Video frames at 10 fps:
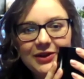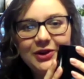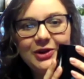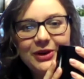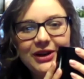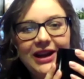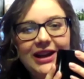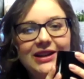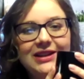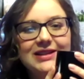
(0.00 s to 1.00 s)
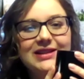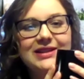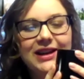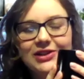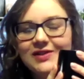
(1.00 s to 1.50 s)
the creamer. And
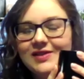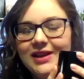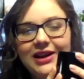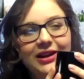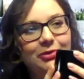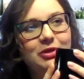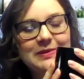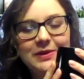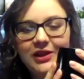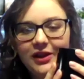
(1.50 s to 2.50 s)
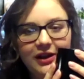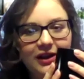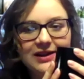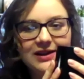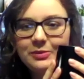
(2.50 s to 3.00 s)
it puts me in the
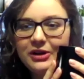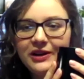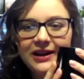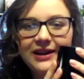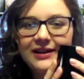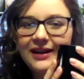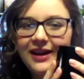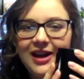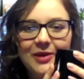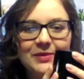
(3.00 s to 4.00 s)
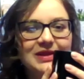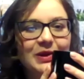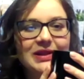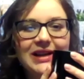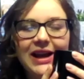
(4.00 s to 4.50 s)
holiday spirit. And I'm
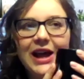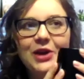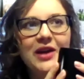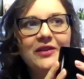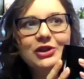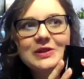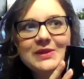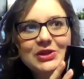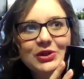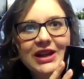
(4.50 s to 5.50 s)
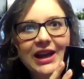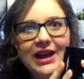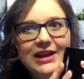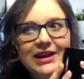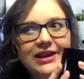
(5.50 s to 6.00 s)
so excited. I don't have a Christmas tree
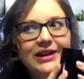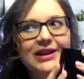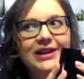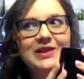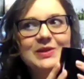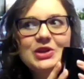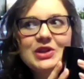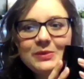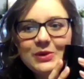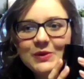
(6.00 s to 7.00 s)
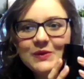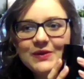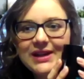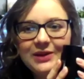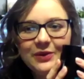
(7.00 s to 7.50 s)
yet because we just
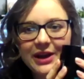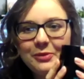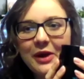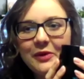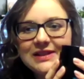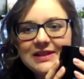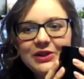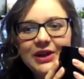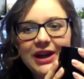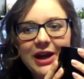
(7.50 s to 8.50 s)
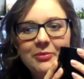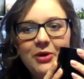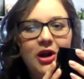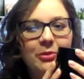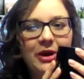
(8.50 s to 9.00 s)
moved and we got to buy one still. And I'm
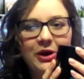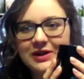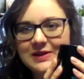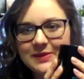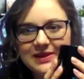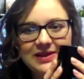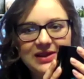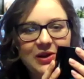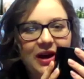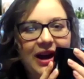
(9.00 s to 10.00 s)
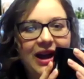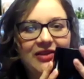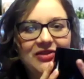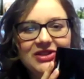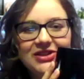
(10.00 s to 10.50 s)
all about Christmas. So I
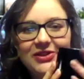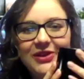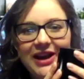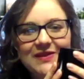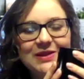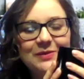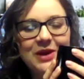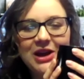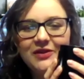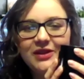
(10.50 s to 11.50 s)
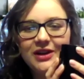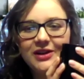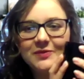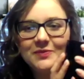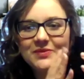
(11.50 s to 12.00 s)
have to have some kind of
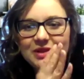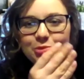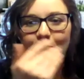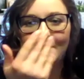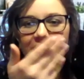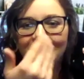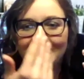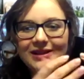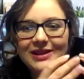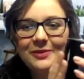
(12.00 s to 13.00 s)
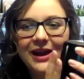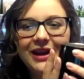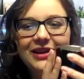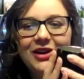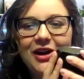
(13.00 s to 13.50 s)
a spark in
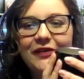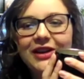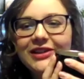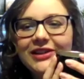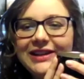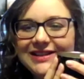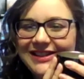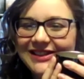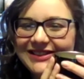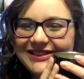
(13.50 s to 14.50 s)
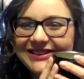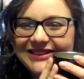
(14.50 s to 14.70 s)
my coffee at least.